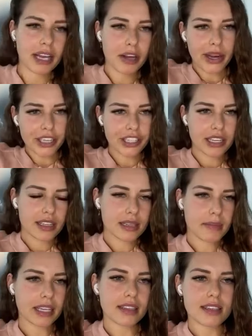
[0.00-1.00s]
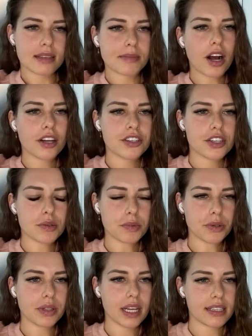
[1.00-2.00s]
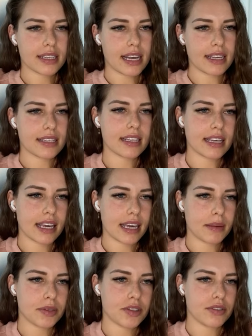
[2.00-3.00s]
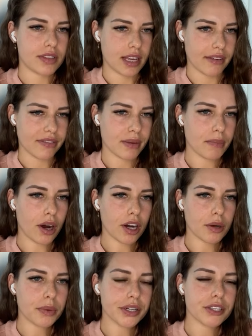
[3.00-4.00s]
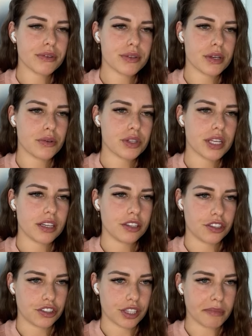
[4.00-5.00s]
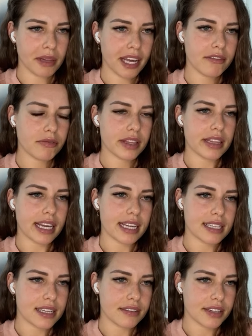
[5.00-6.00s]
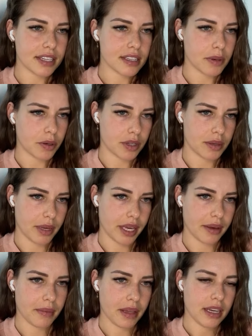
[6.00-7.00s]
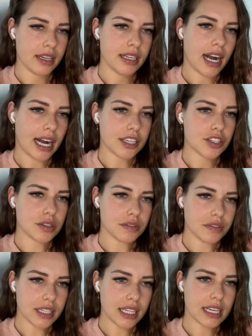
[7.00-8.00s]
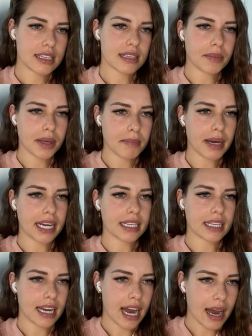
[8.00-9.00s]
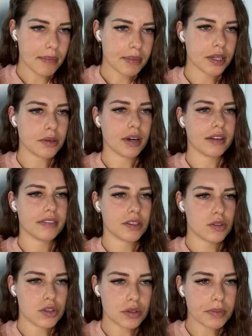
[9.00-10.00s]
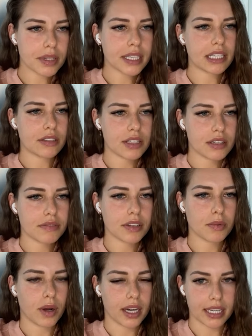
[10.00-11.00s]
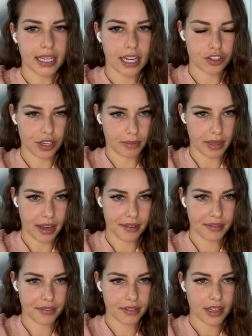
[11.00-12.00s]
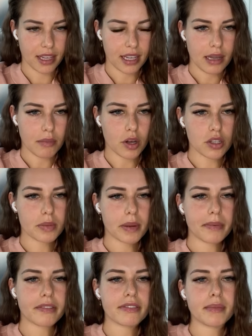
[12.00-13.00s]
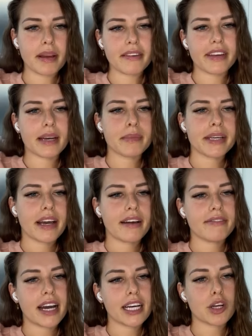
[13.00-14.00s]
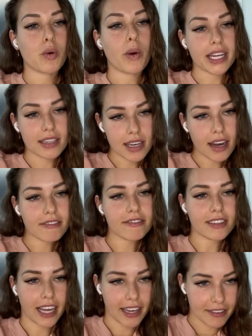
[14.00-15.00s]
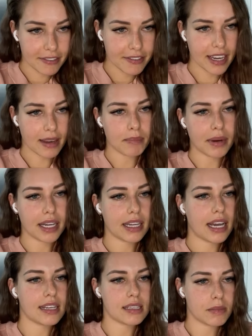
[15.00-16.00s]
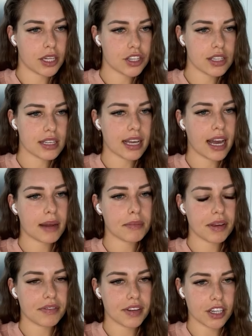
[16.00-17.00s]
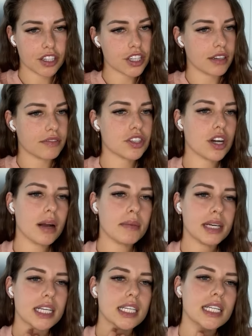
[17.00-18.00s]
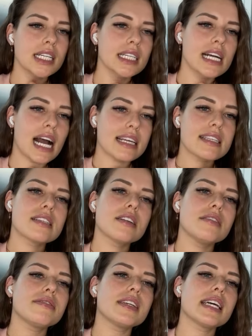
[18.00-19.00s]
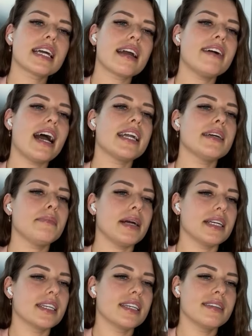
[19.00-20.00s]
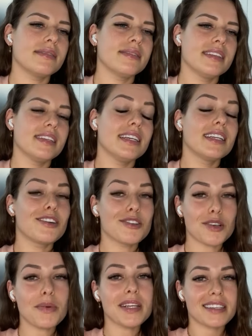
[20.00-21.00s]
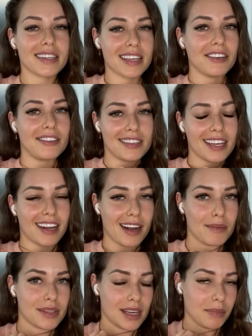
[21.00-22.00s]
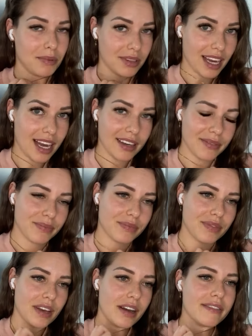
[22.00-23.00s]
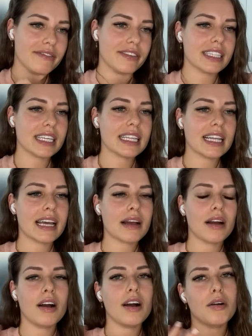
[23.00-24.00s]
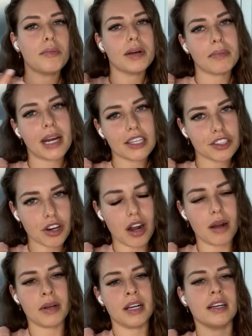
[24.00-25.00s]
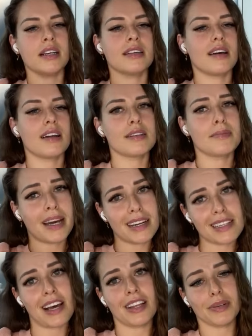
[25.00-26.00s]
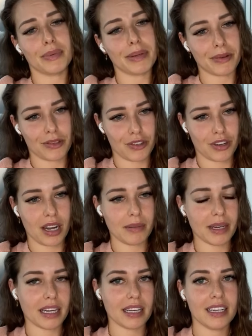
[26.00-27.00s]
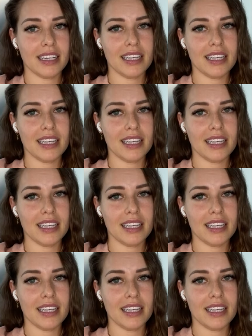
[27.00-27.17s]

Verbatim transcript: My question is about the subconscious rule that says it keeps you safe. The part where you associate your dream life with negativity spoke to me. I do feel like something bad could happen, or I feel super guilty for wanting that dream life. Most people from my family have had quite a tough life, but as much as I had my fair share of trauma, I still feel like I've had it better. There's always a guilt that comes up with that of feeling like, oh, but my trauma is not as bad as other people's trauma.